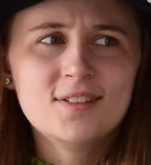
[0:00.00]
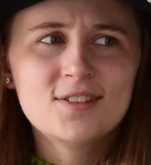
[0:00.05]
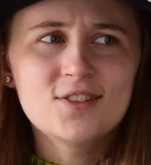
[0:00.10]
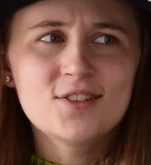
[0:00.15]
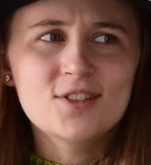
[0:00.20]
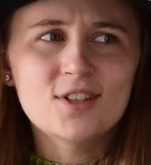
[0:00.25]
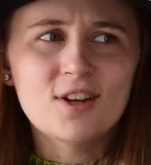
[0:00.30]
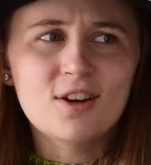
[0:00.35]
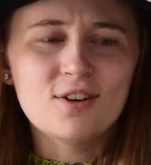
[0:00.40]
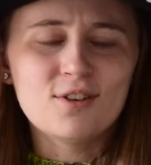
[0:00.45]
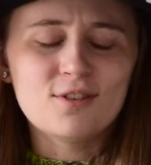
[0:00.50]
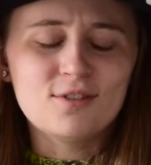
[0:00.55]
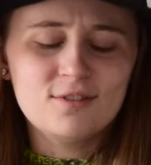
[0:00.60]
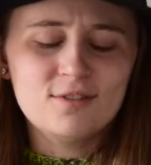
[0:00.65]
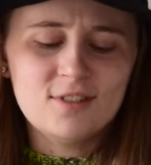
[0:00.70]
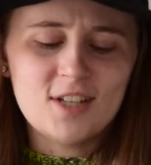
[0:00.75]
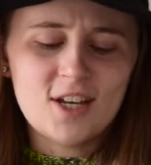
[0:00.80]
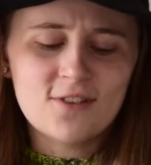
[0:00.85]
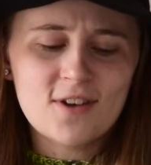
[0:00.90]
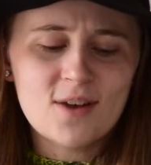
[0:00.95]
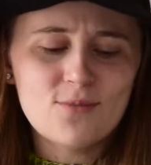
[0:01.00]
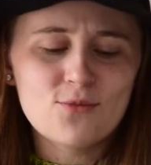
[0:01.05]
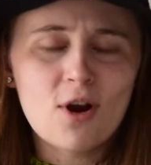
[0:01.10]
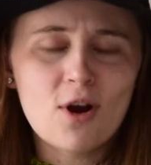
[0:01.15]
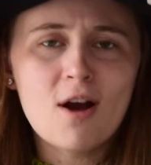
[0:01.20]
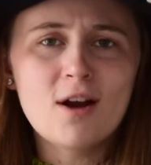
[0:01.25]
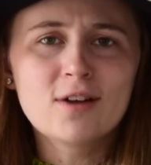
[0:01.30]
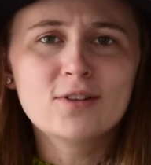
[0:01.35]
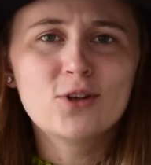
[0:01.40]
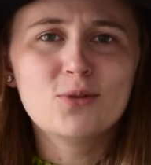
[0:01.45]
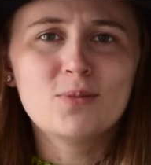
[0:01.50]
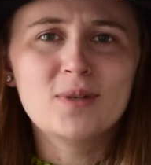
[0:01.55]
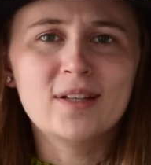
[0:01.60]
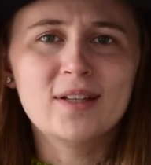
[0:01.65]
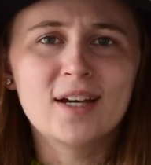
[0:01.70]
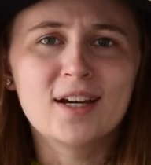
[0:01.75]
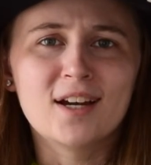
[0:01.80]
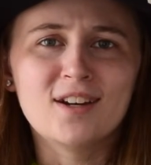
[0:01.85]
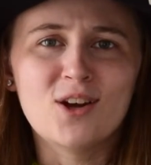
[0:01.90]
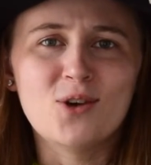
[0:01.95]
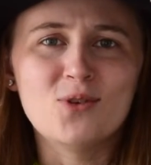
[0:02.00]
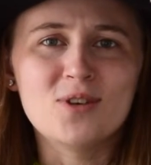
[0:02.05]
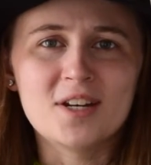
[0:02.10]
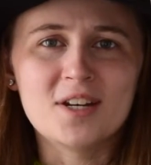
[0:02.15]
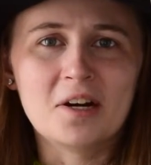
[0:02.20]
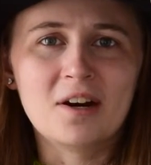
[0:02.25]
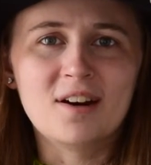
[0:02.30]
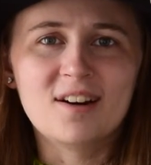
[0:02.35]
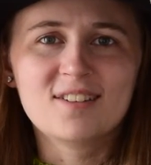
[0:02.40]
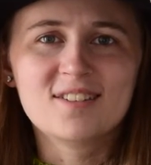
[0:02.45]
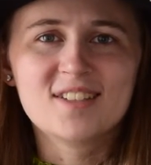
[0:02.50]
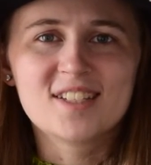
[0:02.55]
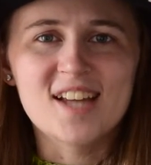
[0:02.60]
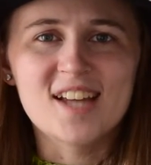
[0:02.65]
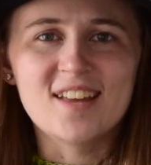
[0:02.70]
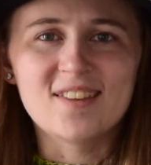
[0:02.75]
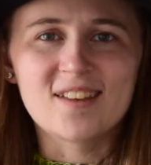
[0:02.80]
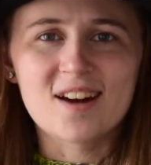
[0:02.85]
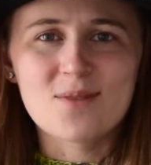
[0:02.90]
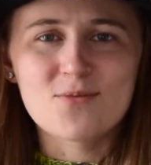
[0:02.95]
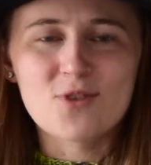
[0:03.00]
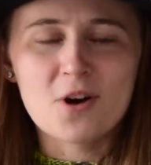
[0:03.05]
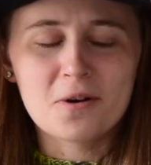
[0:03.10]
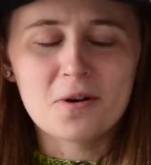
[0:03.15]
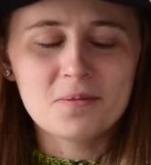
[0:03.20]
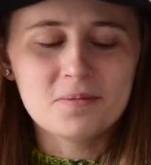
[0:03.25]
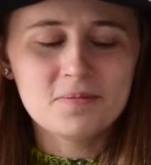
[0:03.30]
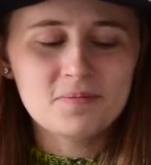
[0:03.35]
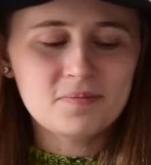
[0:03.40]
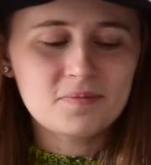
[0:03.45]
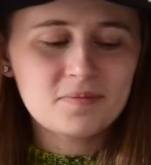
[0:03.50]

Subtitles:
So if I'm wrong, there'll be a note here saying that I'm wrong.